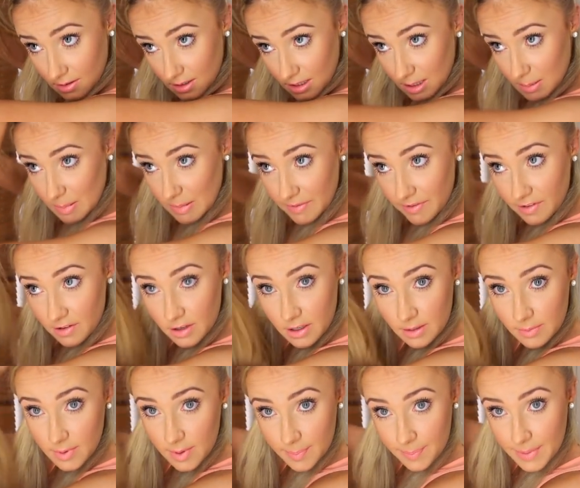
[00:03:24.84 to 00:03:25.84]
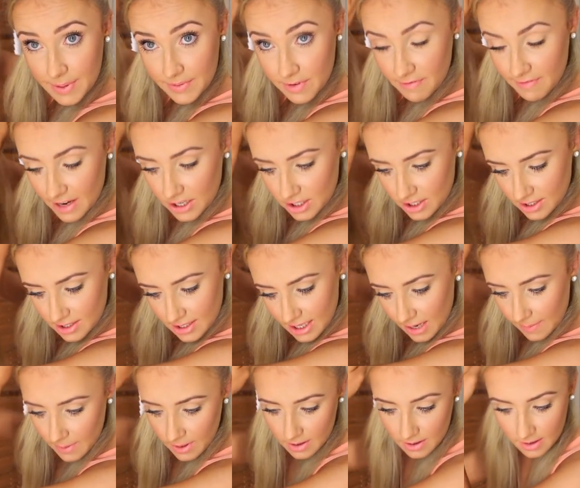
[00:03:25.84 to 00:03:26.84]
It's a bit of a fashion
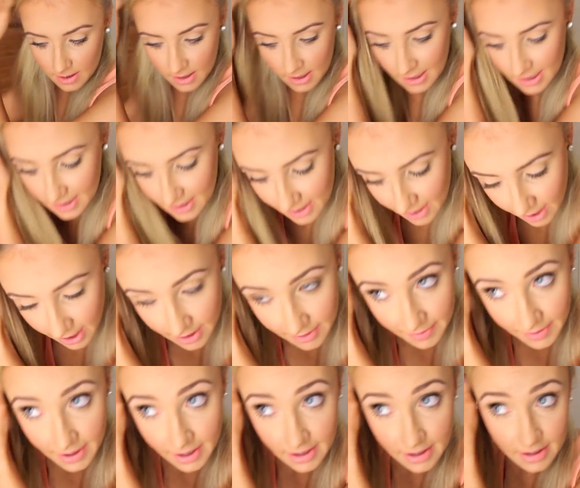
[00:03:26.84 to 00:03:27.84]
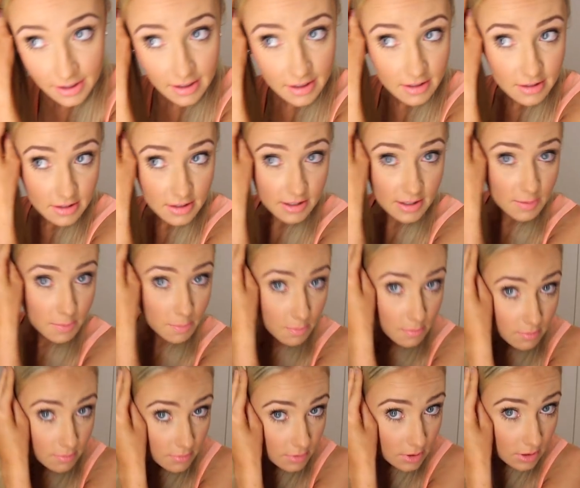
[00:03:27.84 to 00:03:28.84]
statement, and then just
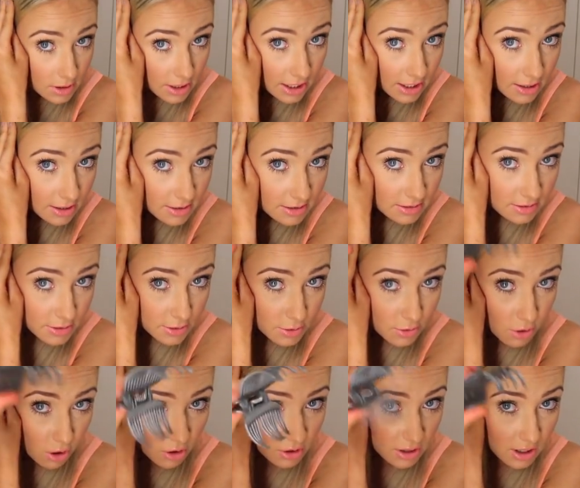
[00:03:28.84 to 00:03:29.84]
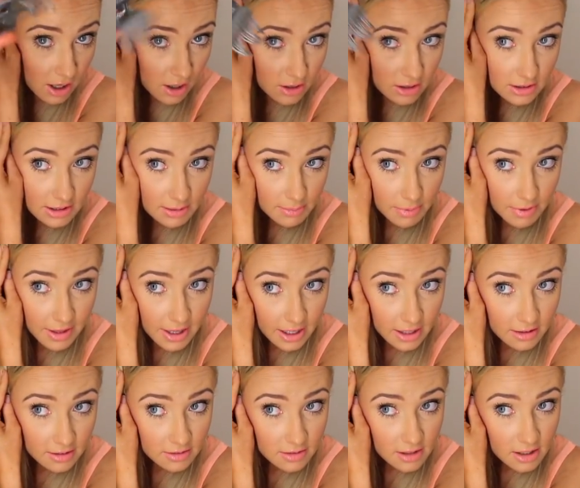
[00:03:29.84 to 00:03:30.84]
get a little crocodile clip
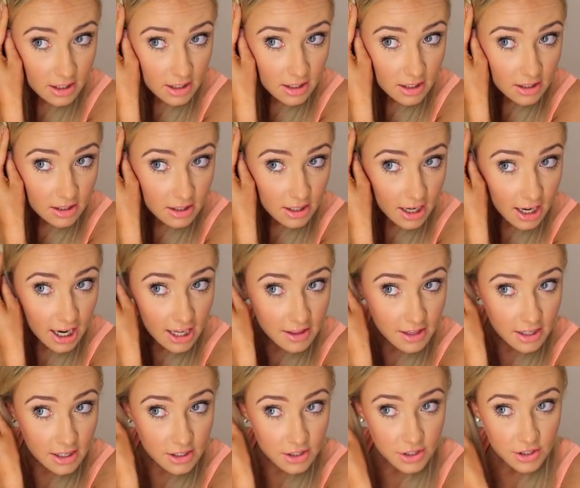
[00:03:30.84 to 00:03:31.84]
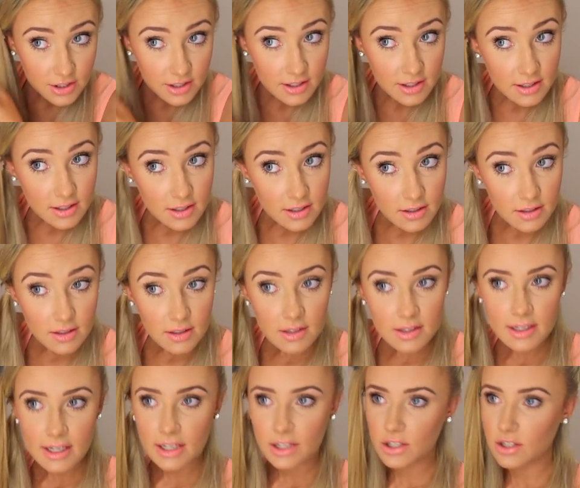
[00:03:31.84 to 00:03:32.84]
thing and then just
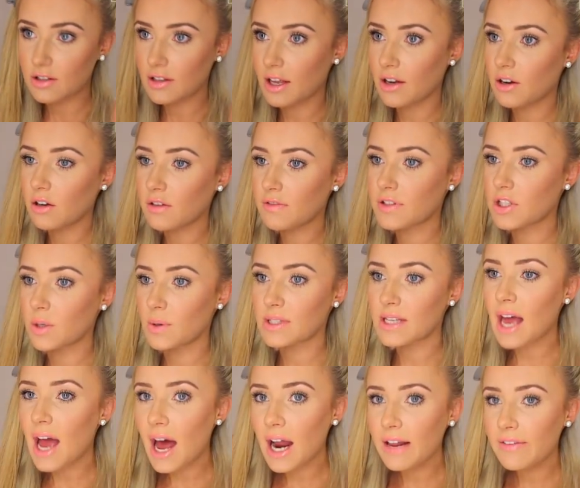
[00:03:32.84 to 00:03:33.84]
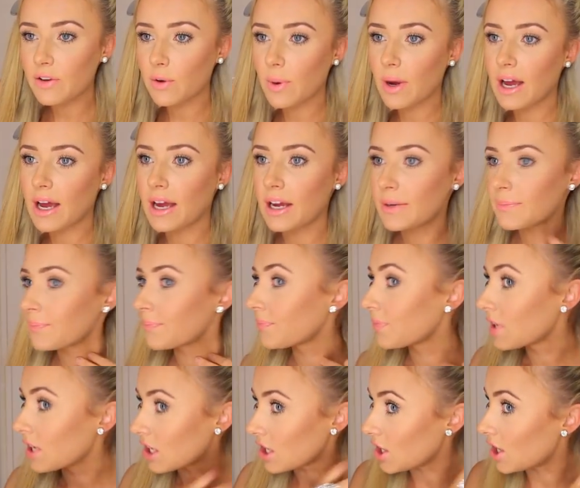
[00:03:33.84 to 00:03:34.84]
section that off so it's out of your way.
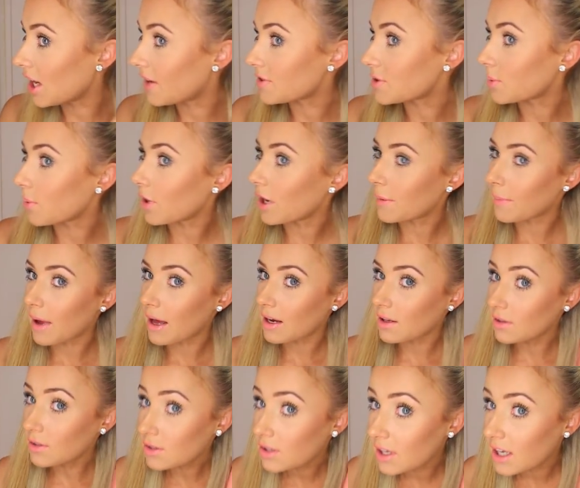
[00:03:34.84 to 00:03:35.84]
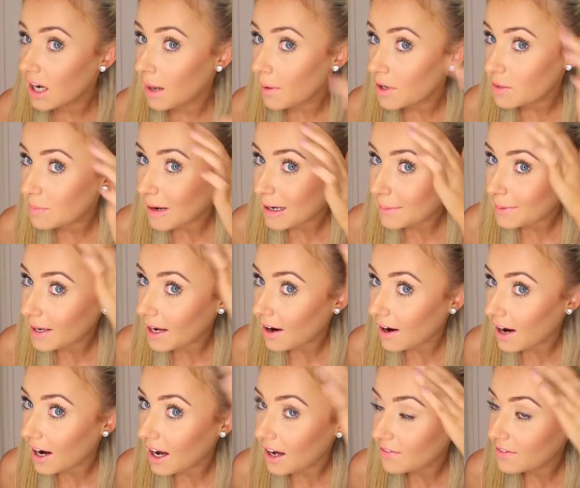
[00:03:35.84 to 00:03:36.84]
You don't have to worry about it. Look at how much baby
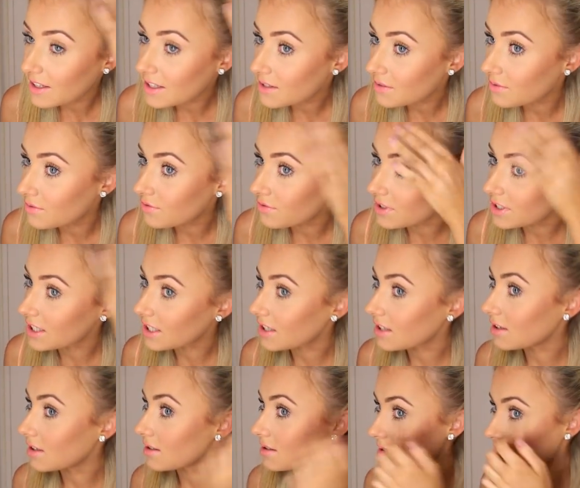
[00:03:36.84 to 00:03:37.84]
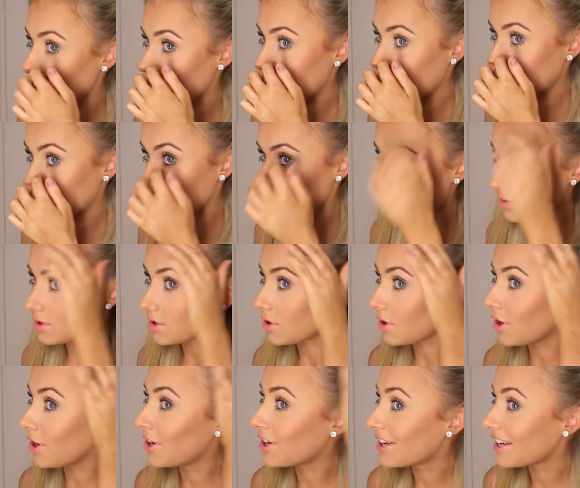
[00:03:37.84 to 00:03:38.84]
hair I have. It's ridiculous, an absolute
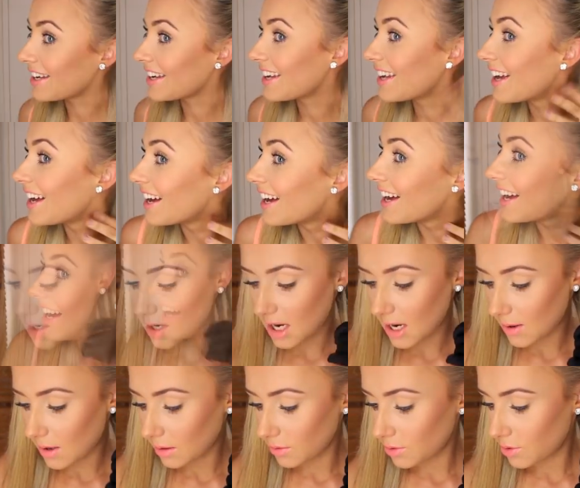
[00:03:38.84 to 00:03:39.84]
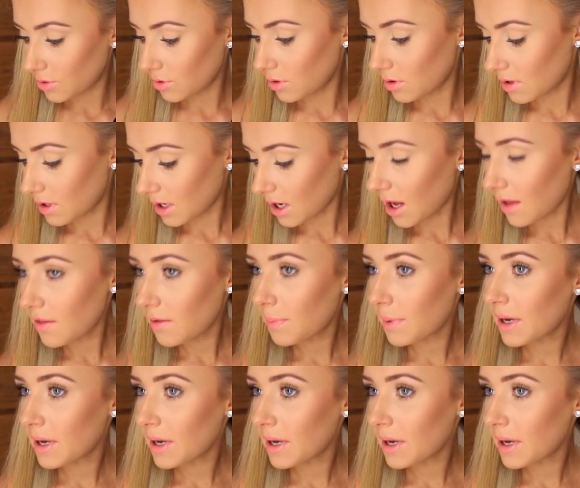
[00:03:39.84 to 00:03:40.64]
joke. And now I'll do the other